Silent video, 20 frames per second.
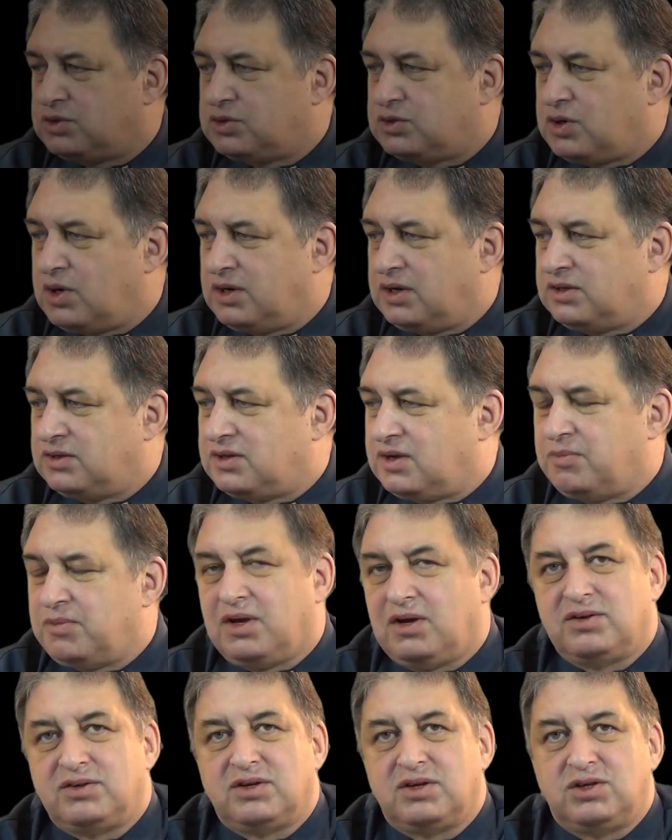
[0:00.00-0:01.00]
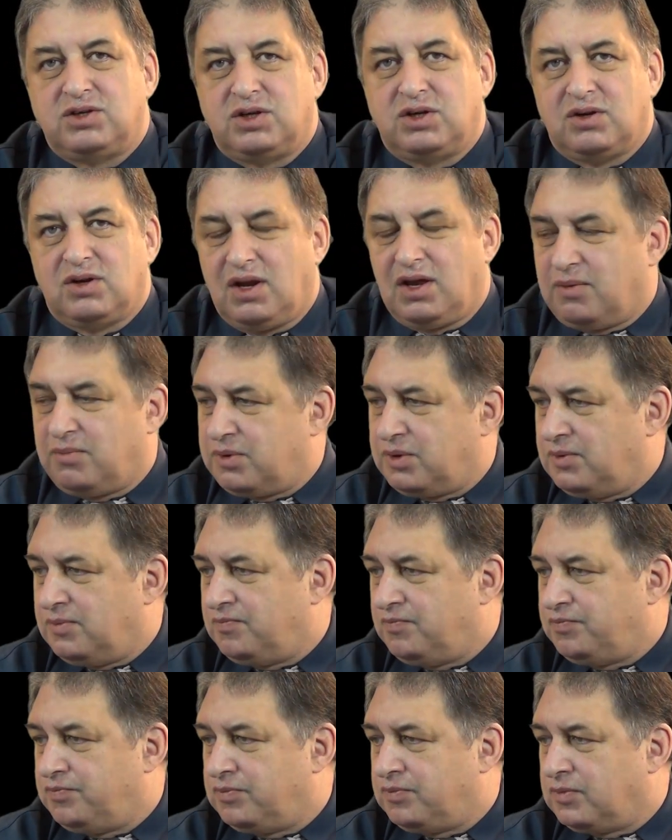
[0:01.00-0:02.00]
Training seminars in Joondalup.
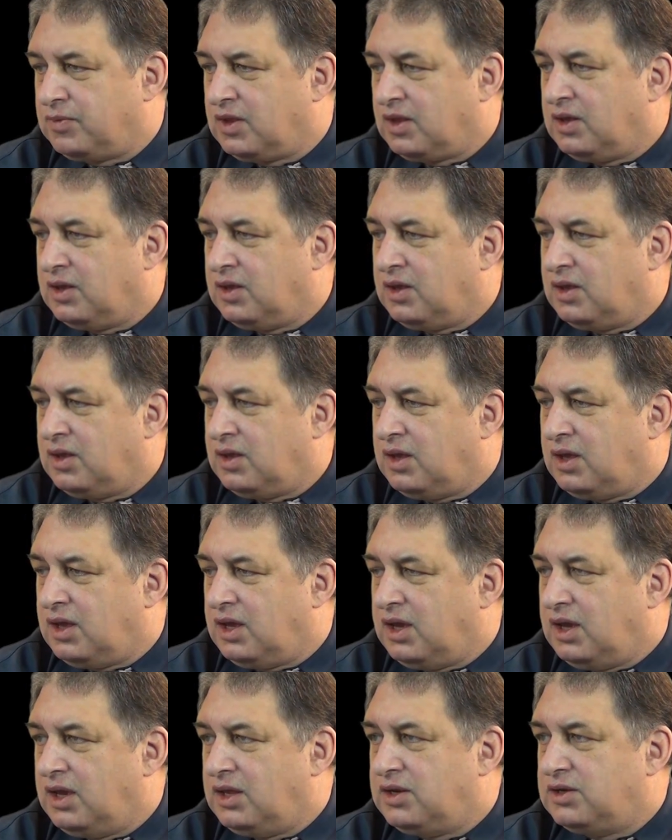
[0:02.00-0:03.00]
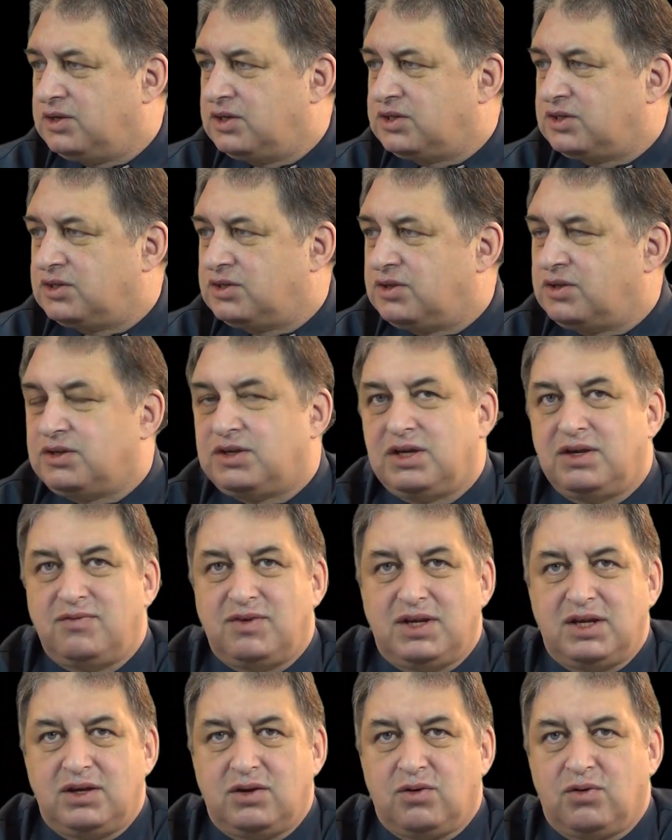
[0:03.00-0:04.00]
In addition to the D V
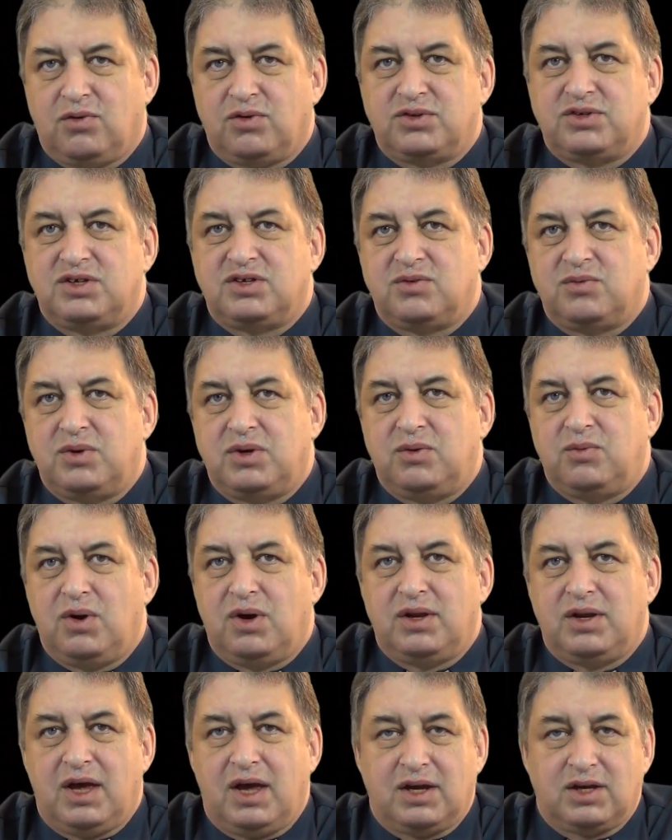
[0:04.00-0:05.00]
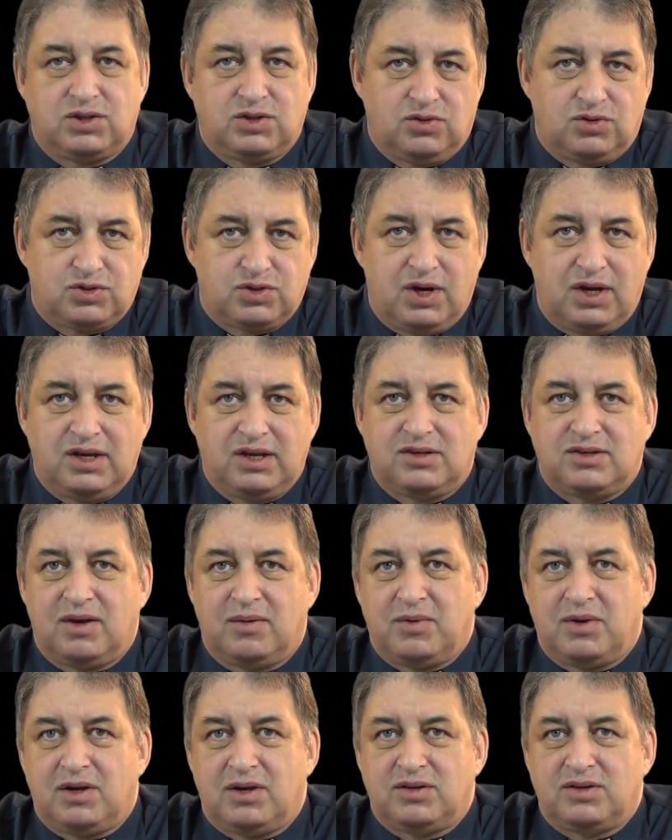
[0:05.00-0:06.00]
D courses, we run actual training
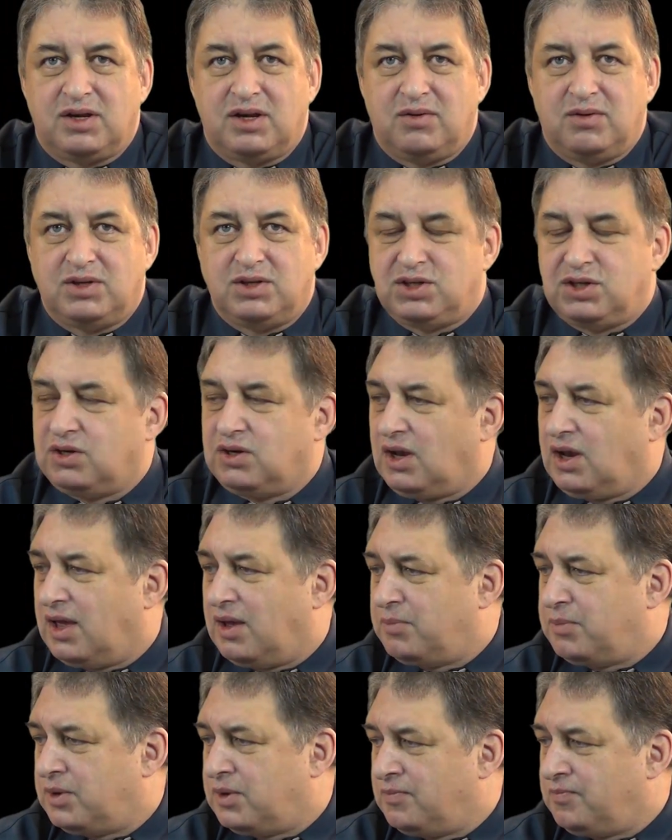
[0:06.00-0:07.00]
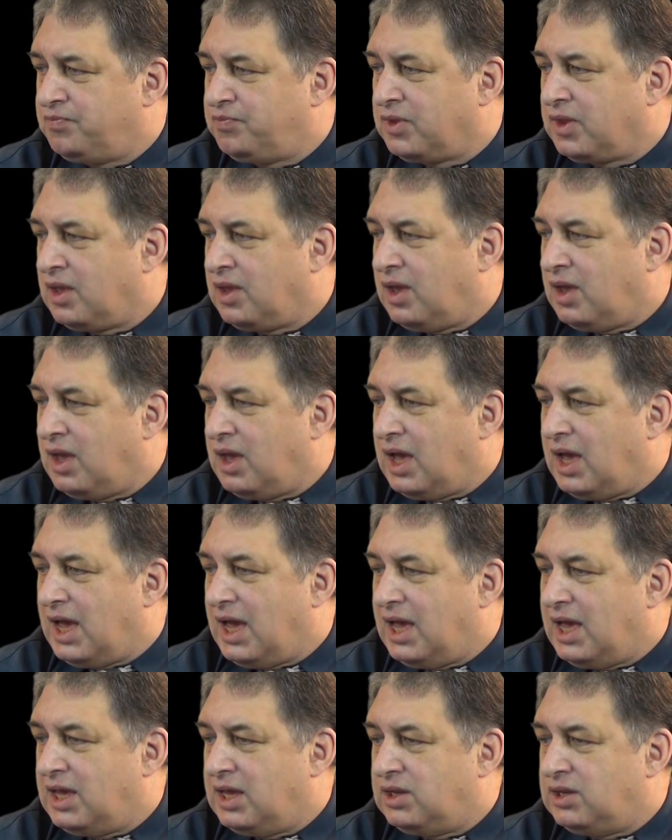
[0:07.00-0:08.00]
seminars here in Joondalup,
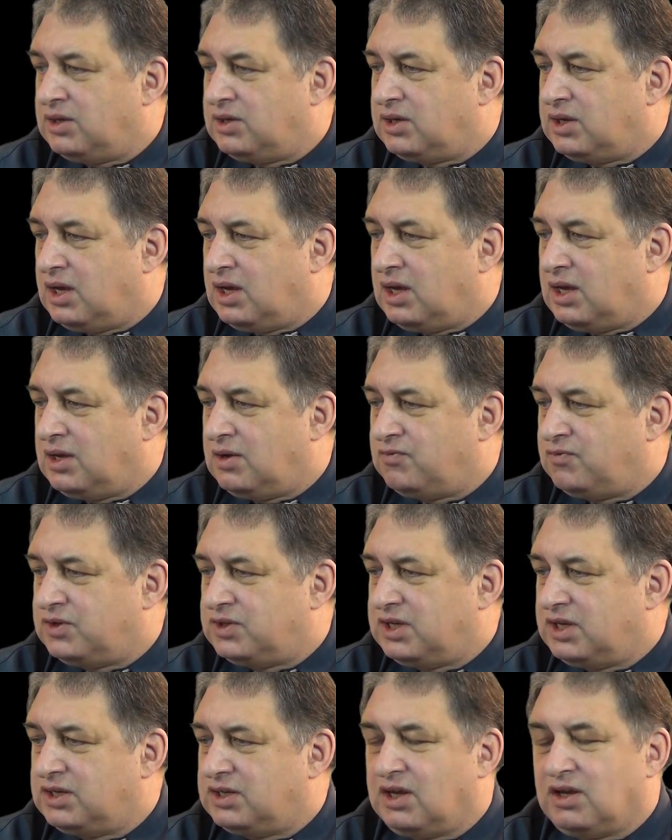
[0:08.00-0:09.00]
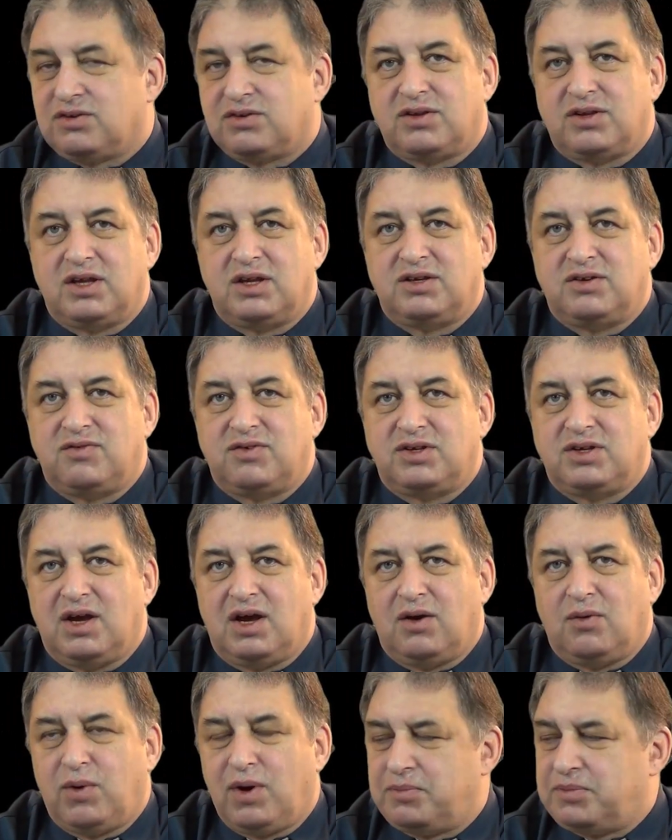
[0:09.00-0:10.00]
and uh, for details of this, if you see
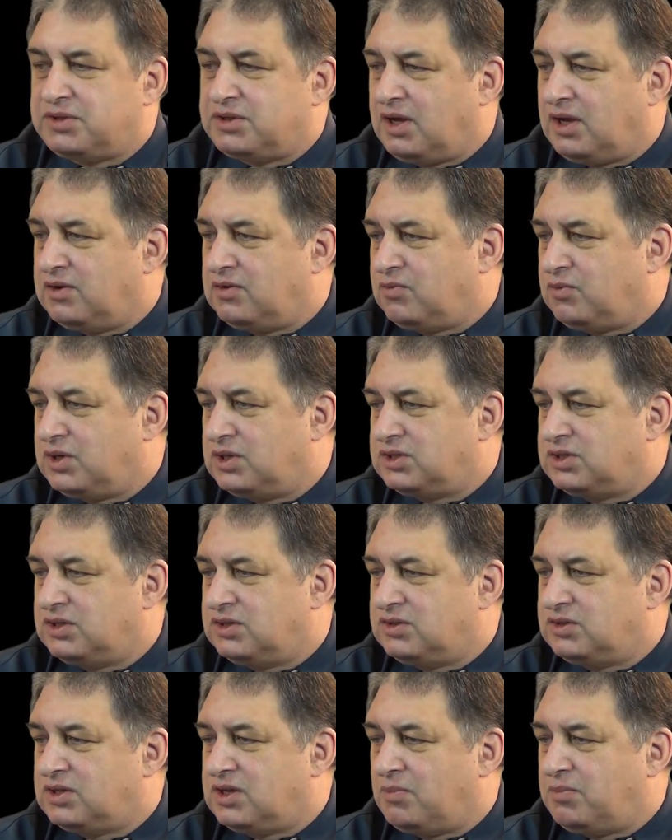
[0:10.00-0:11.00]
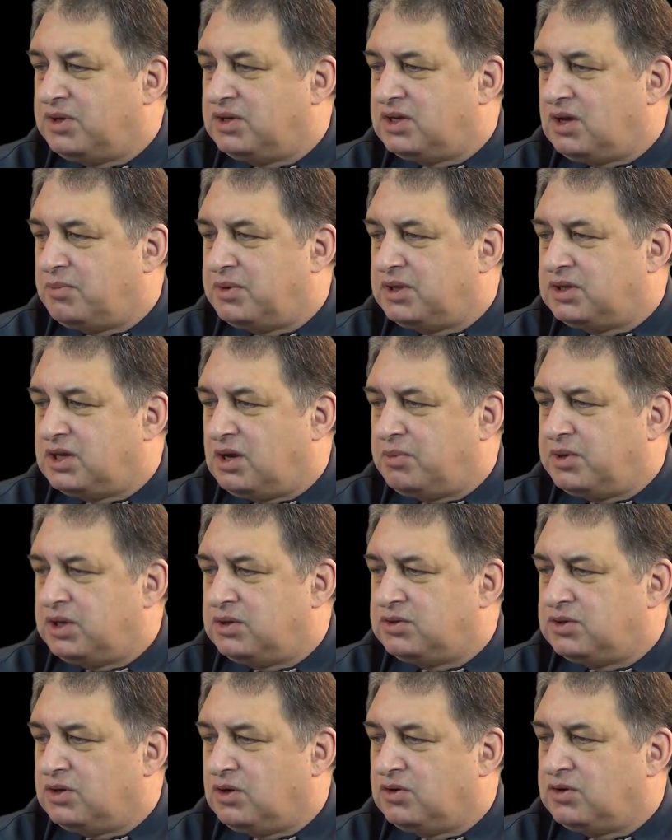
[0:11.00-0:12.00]
our website, which is w w w
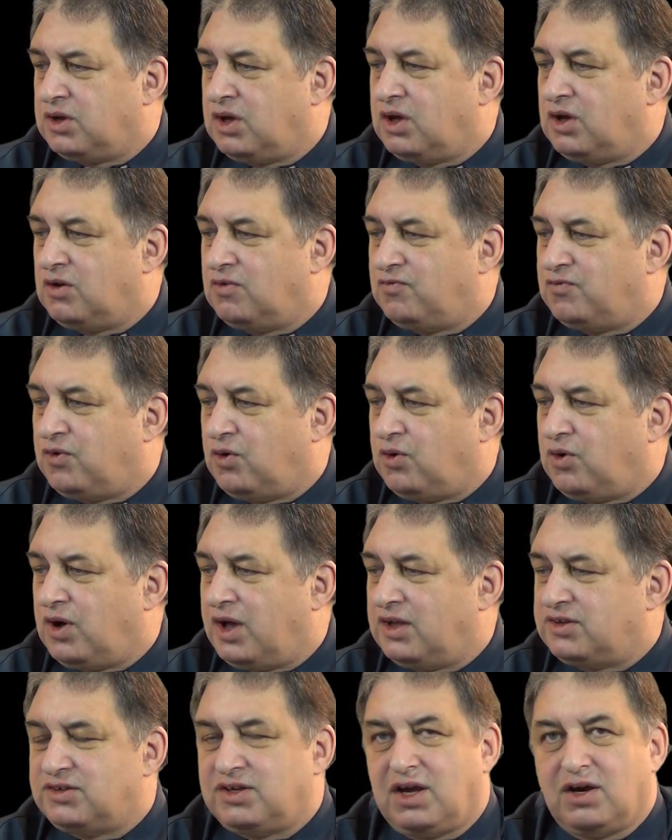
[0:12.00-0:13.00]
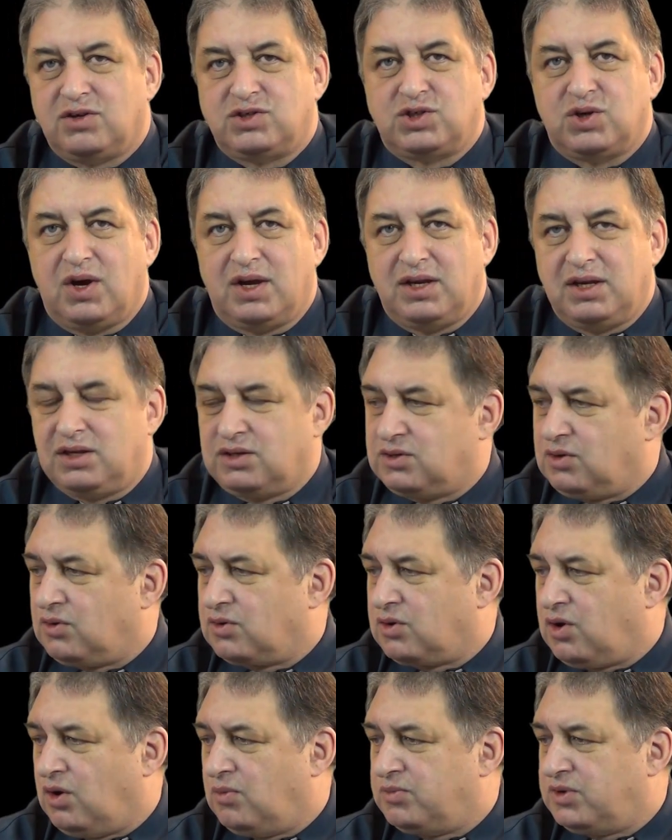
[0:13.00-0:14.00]
dot four S E O training dot
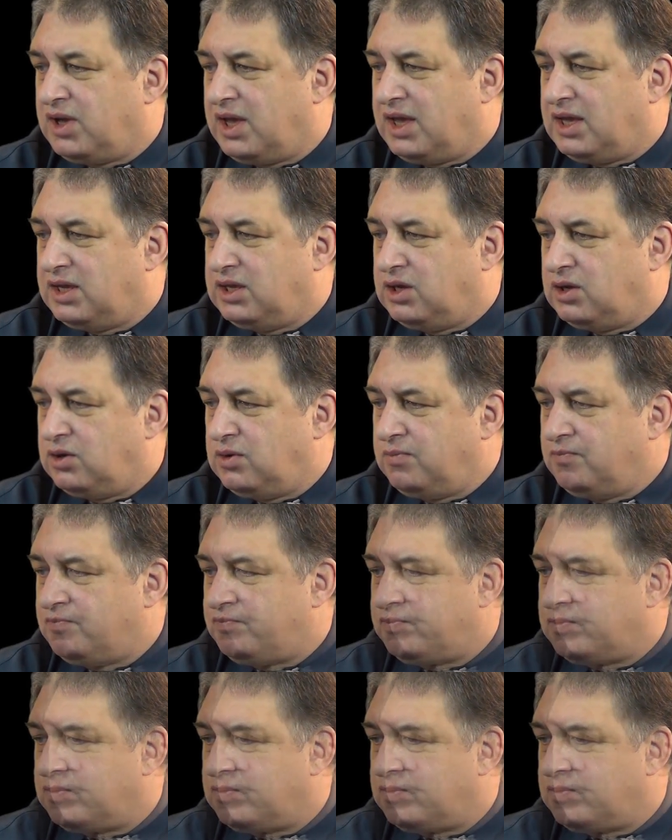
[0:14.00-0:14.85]
com dot a u.